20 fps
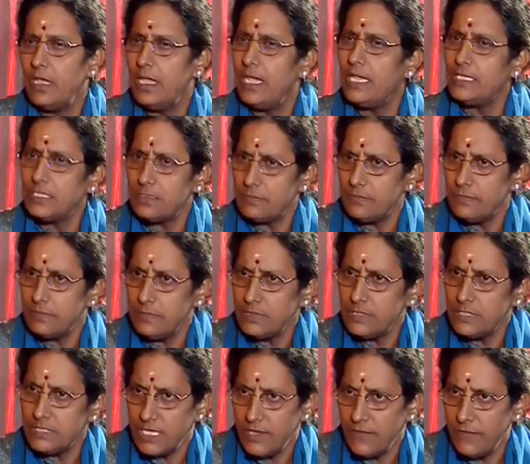It's a
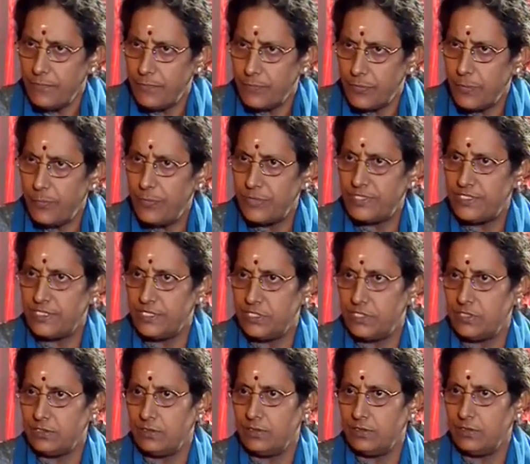tough proposition.